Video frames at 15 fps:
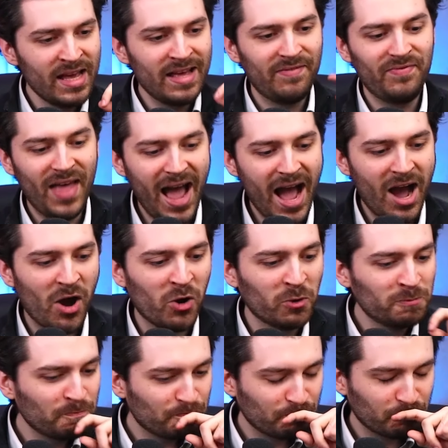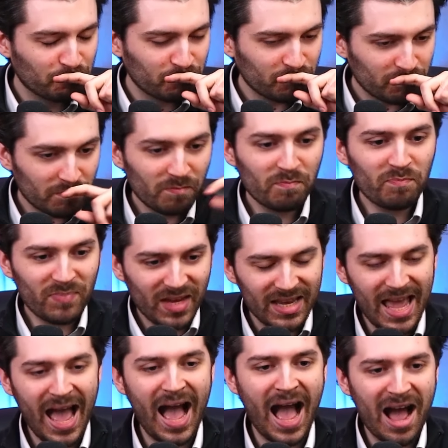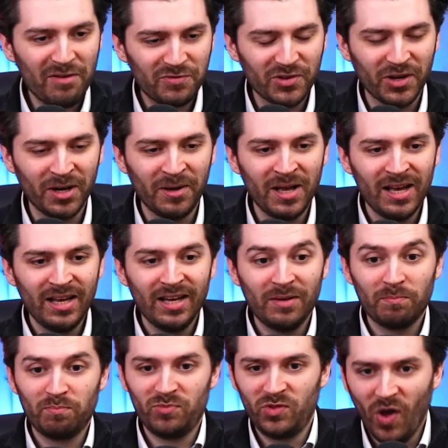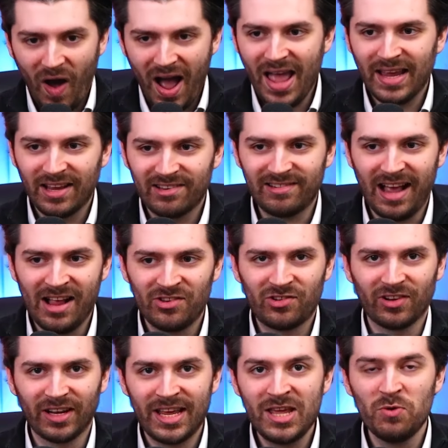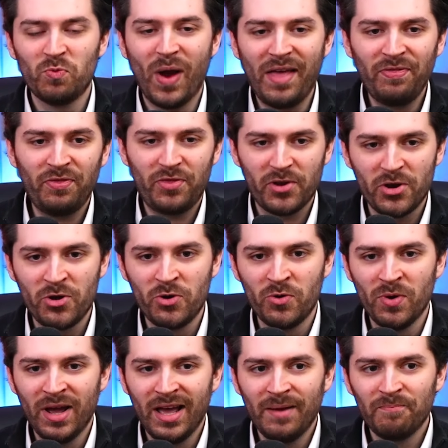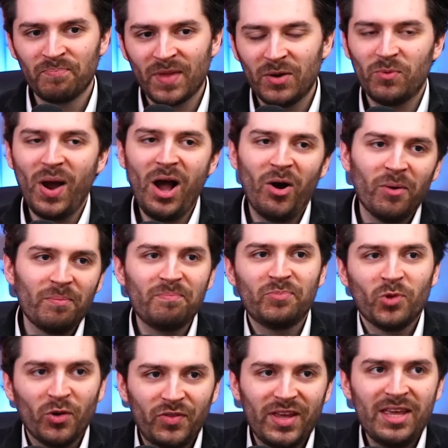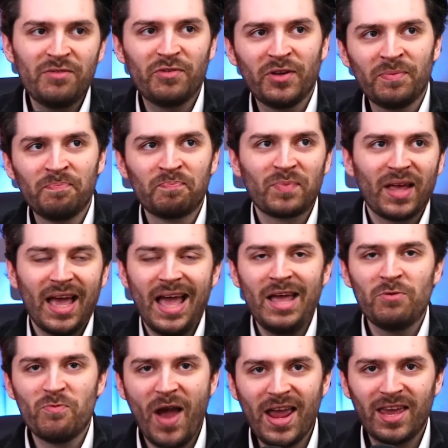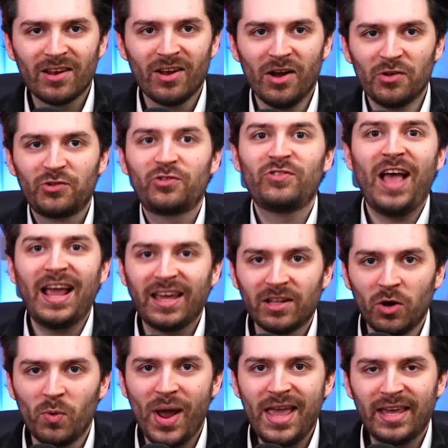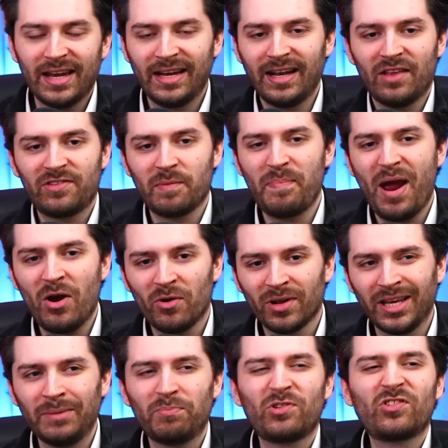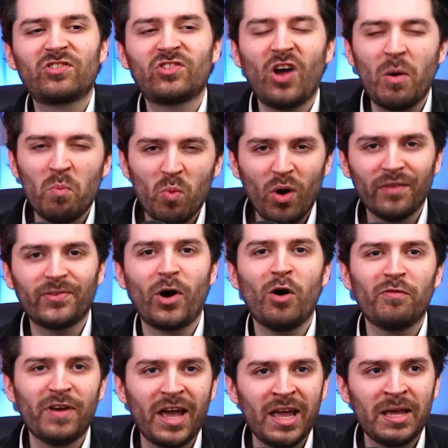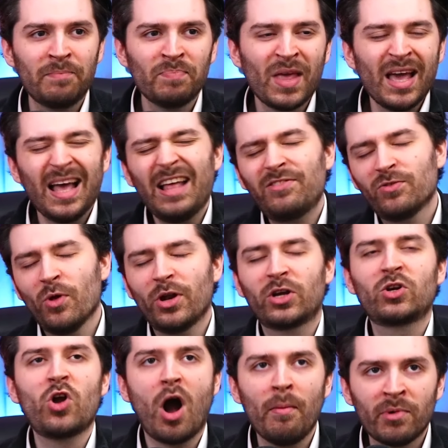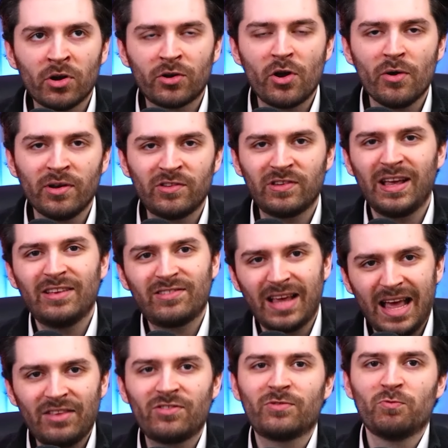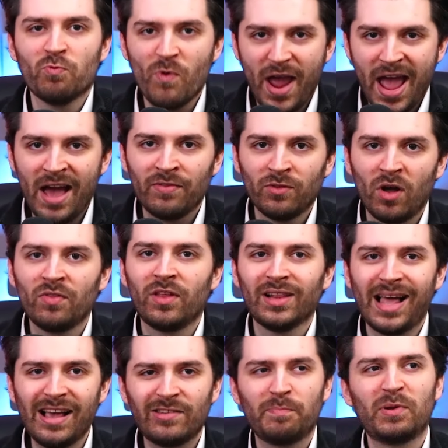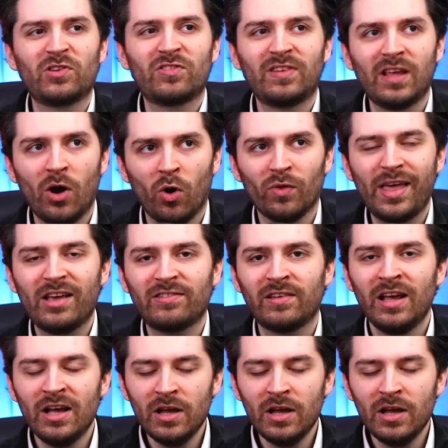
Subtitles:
now, yeah, after dying, essentially, he went through, well, not even a regular second awakening. That's apparently somewhat of a, it's not a common occurrence, it's rare nonetheless, but still, there's